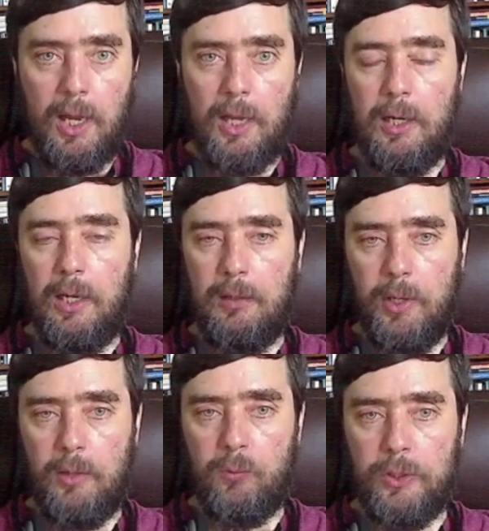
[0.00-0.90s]
And, and,
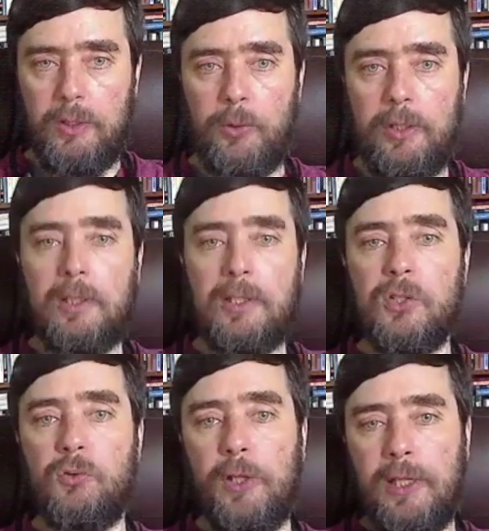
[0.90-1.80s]
and we, th we think this is
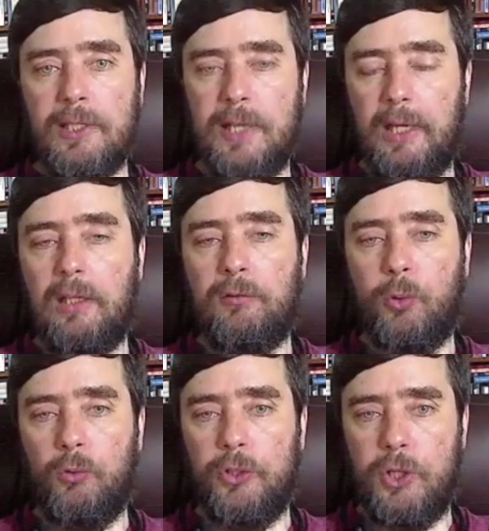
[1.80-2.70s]
really exciting for
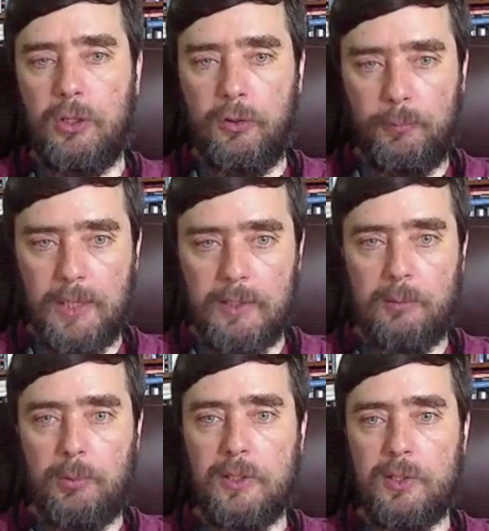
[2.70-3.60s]
regenerative medicine
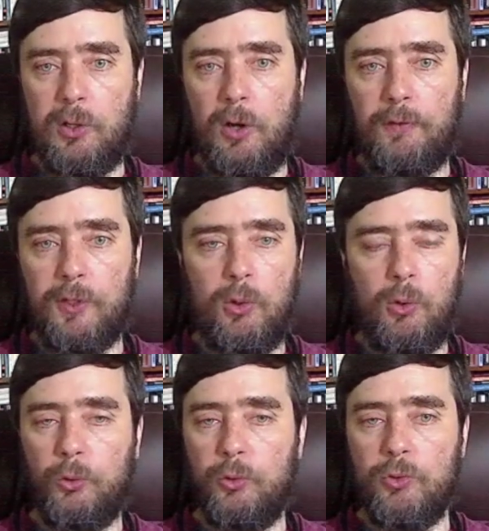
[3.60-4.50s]
because it offers a
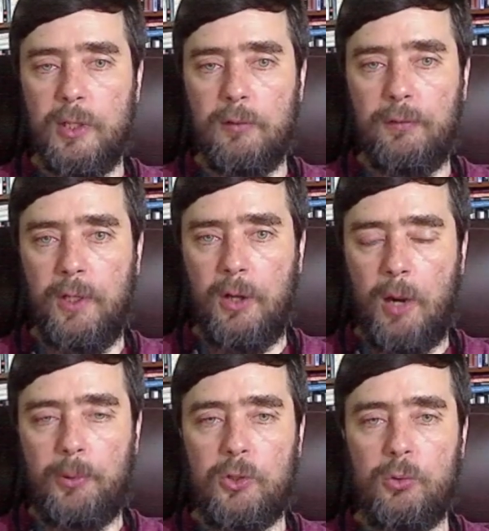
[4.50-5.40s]
whole new set of
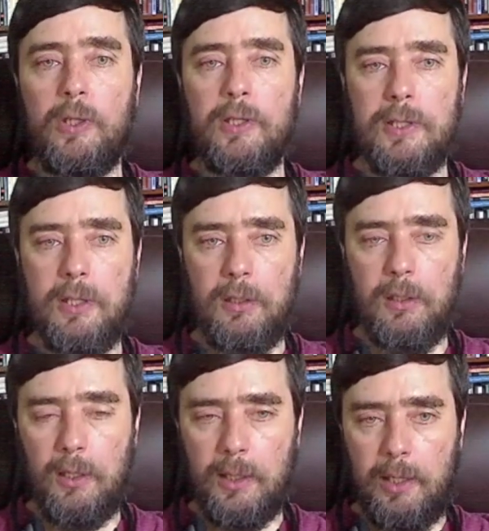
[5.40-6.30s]
opportunities than
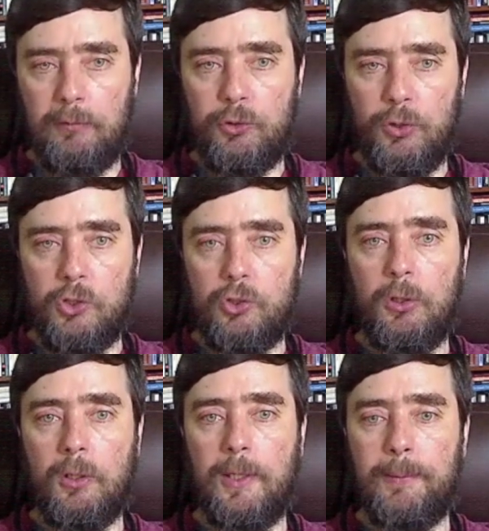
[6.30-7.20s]
the kind of traditional
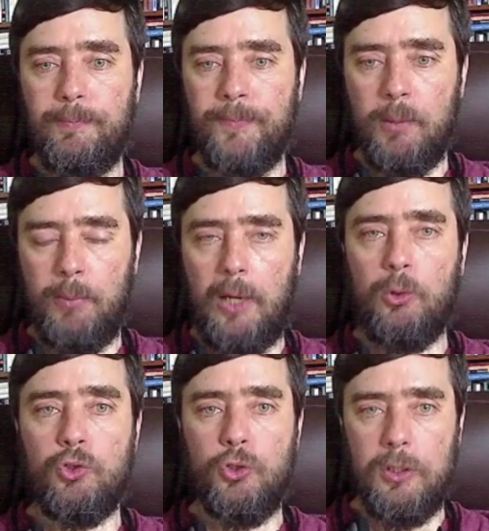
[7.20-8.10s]
um,
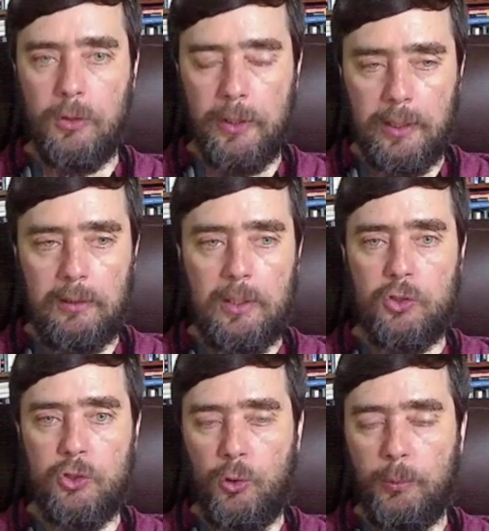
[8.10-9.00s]
bioengineering and, and
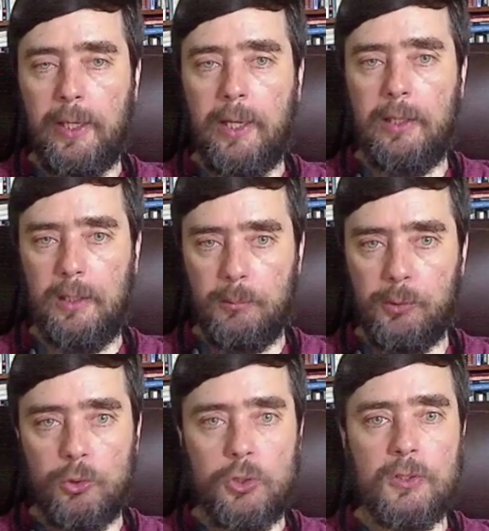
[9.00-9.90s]
genomic editing
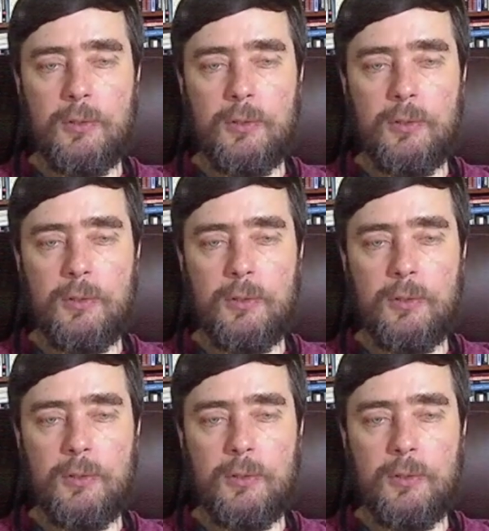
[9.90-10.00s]
approaches.